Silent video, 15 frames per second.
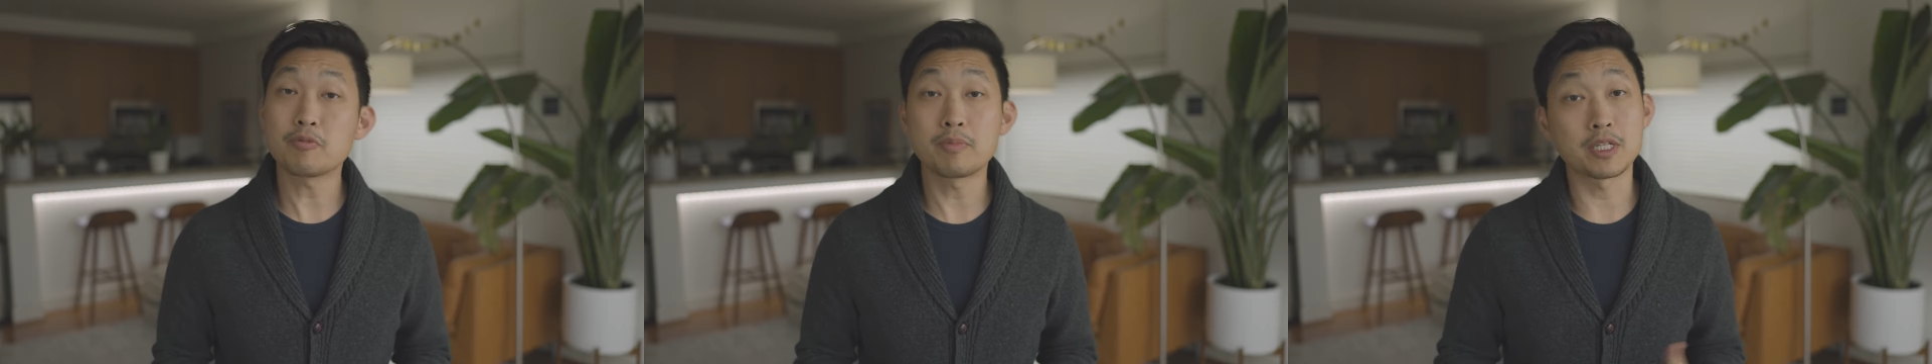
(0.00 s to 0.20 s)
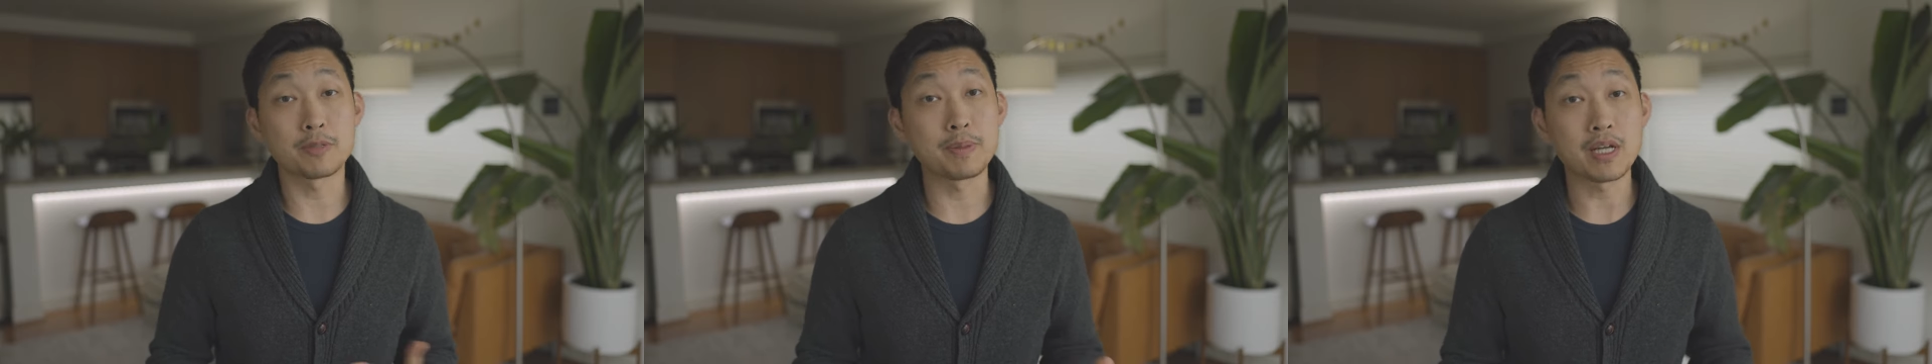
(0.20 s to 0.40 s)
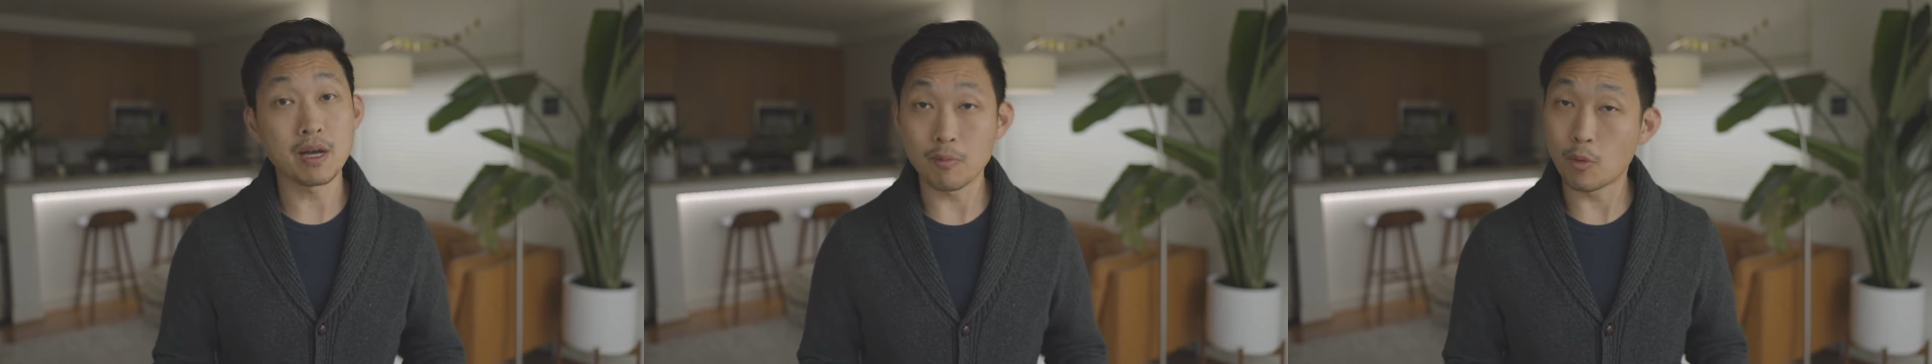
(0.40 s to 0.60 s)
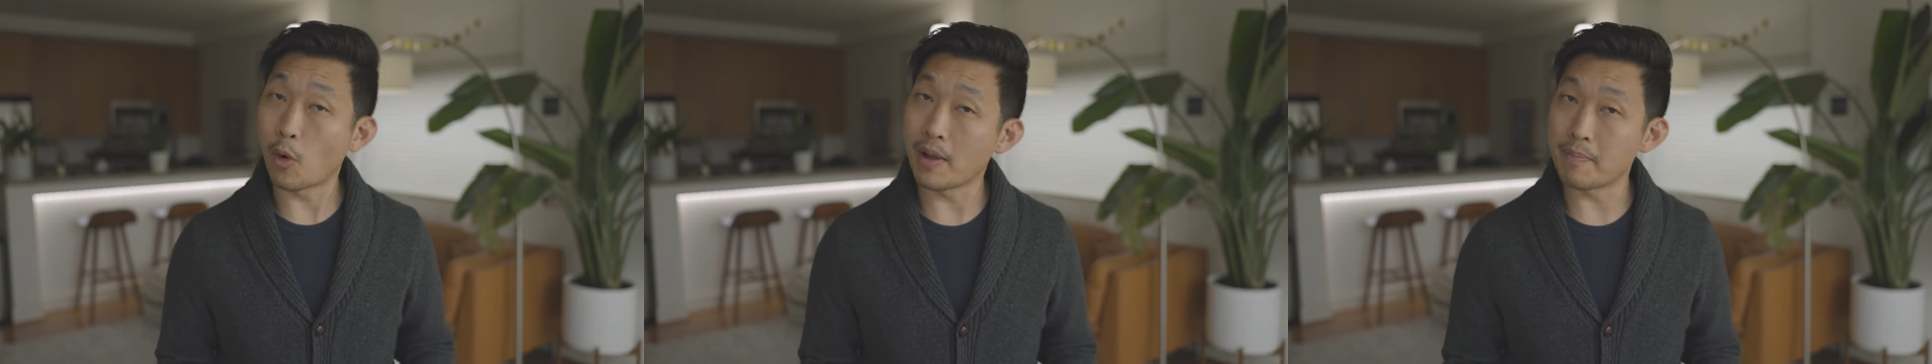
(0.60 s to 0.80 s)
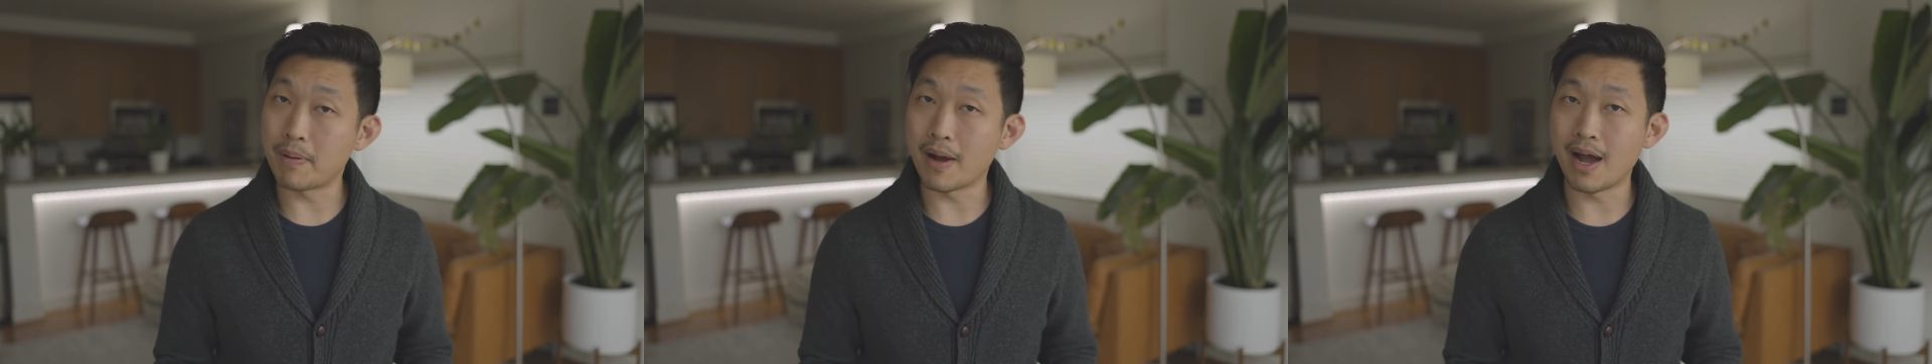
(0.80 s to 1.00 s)
but it's become
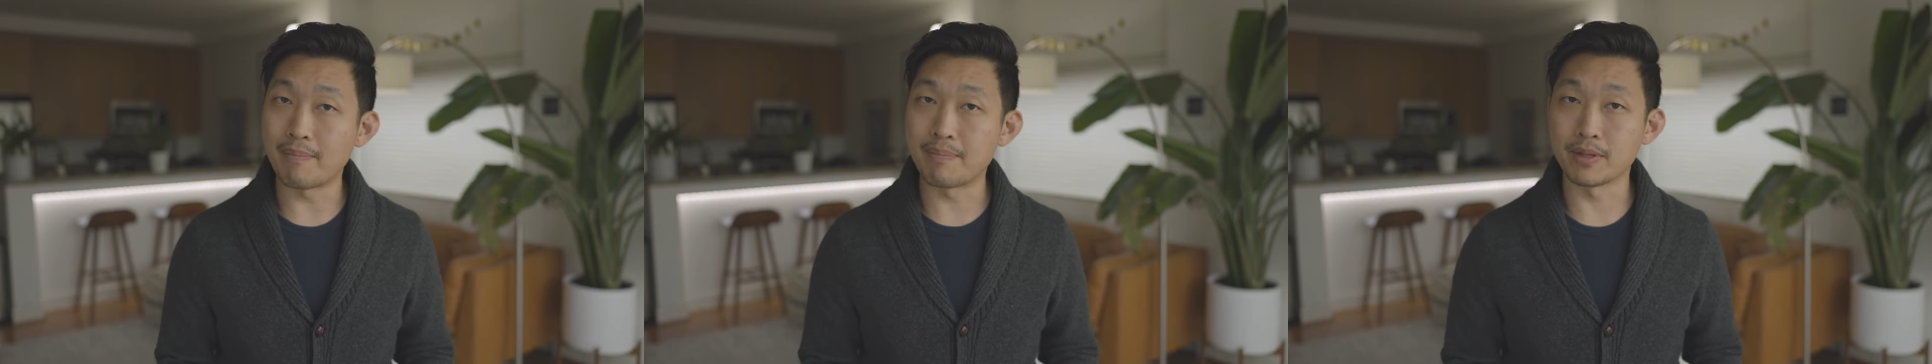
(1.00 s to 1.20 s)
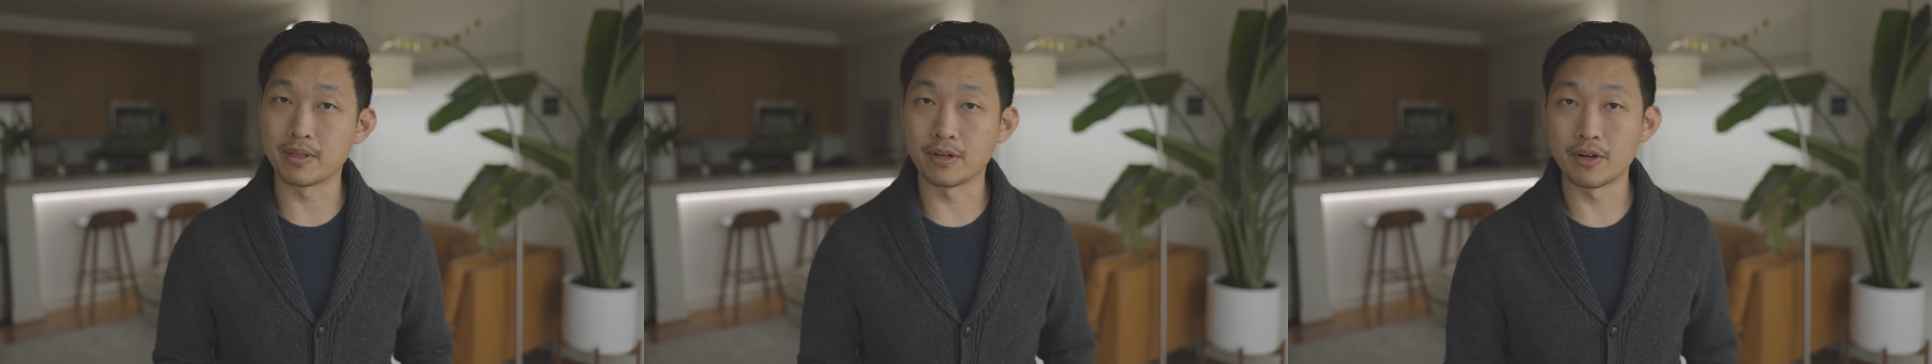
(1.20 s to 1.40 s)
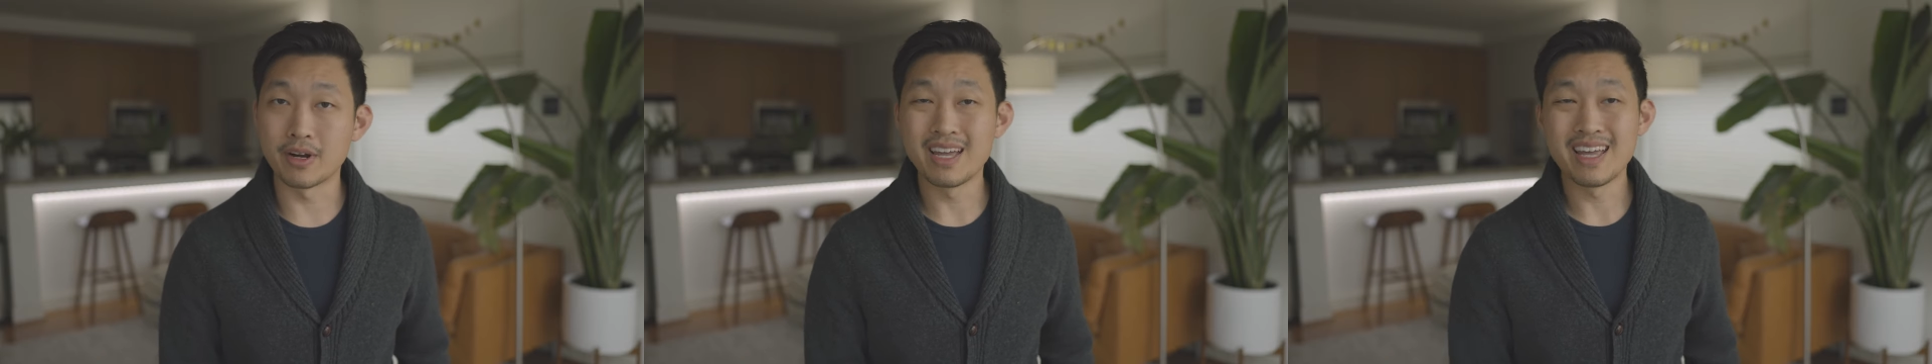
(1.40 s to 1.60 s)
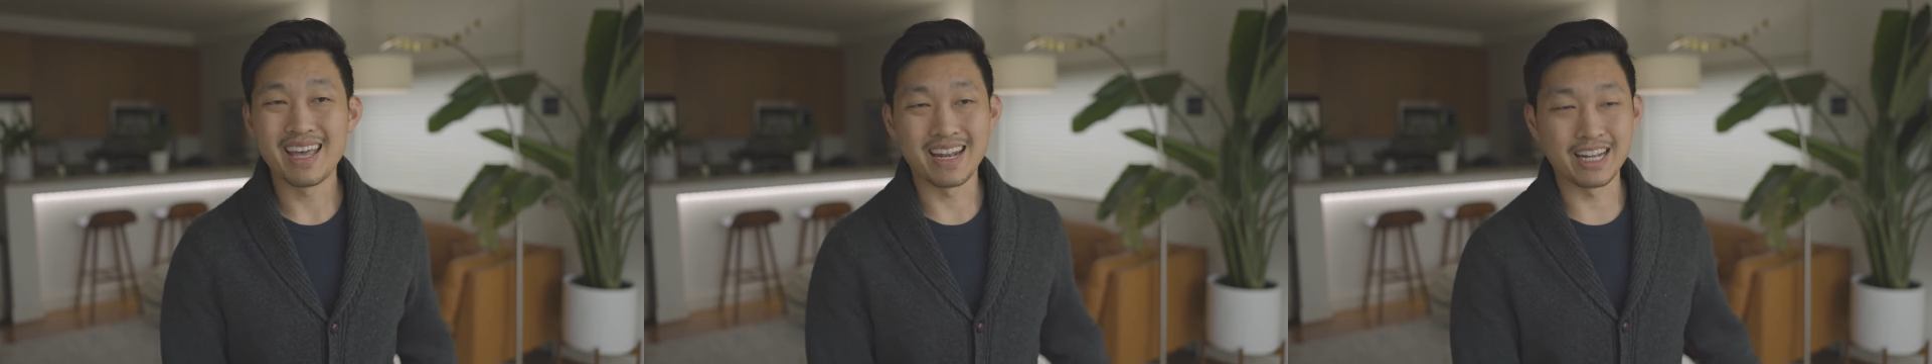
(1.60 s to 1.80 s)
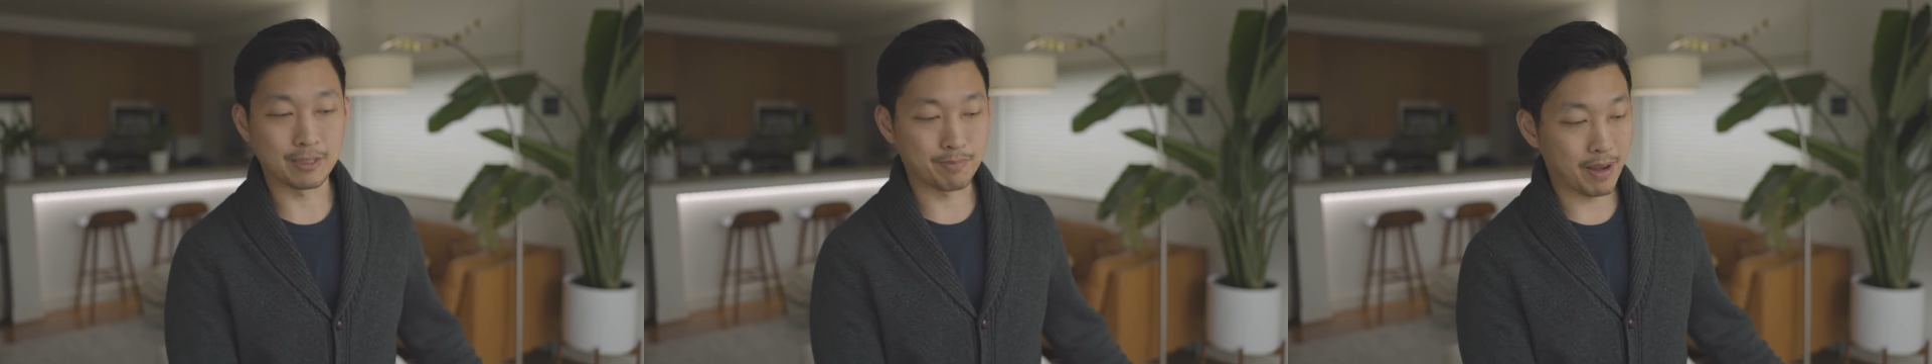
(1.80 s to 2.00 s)
quite popular,
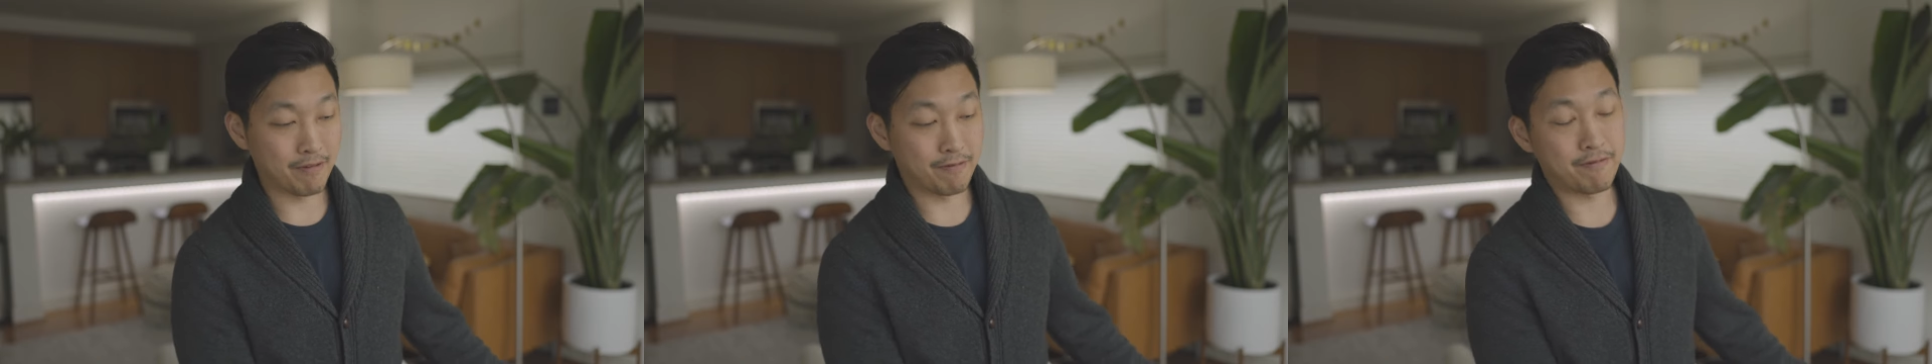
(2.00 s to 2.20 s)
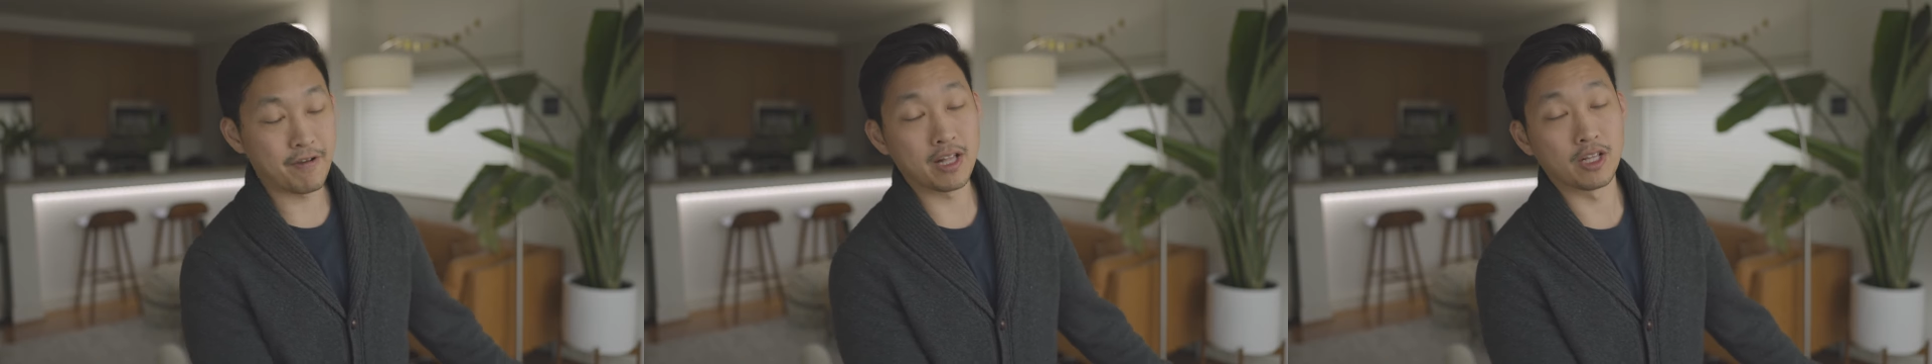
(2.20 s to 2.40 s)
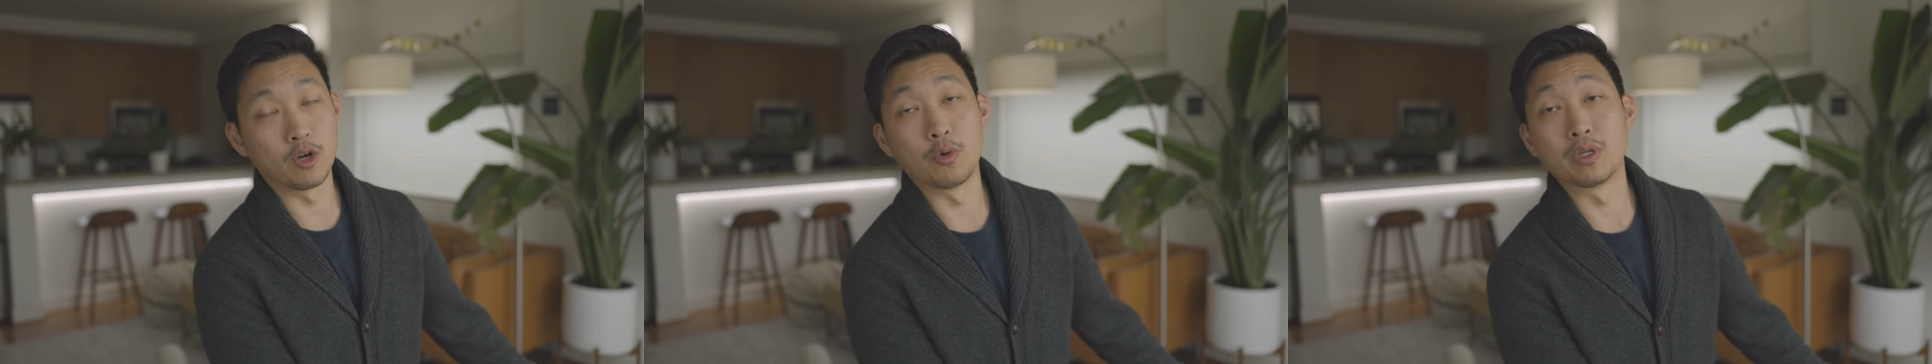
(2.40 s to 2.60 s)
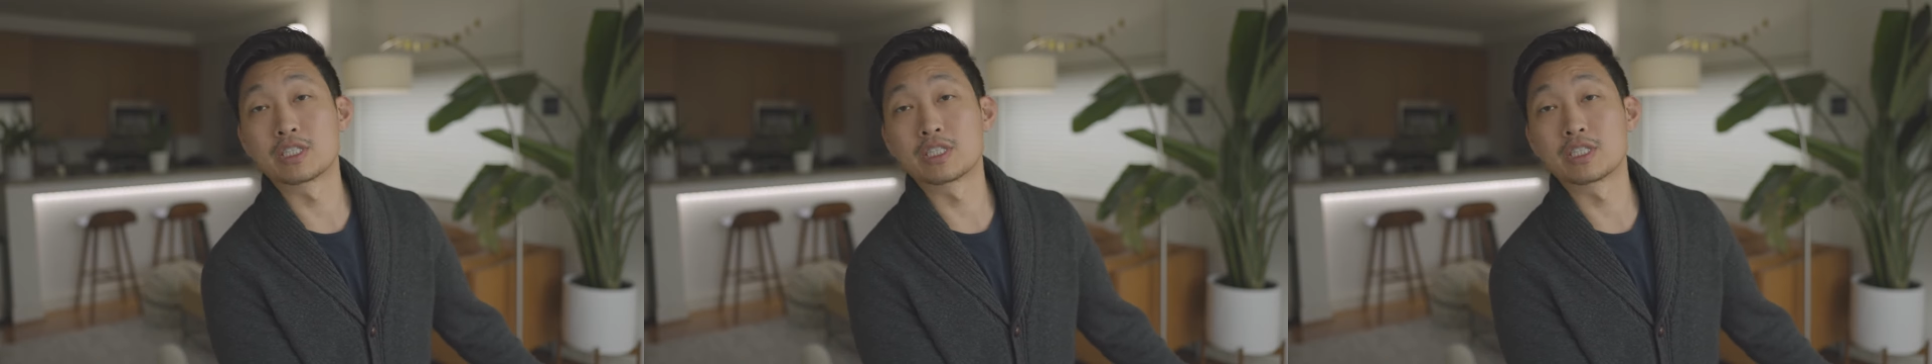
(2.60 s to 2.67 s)
and it's by Fellow.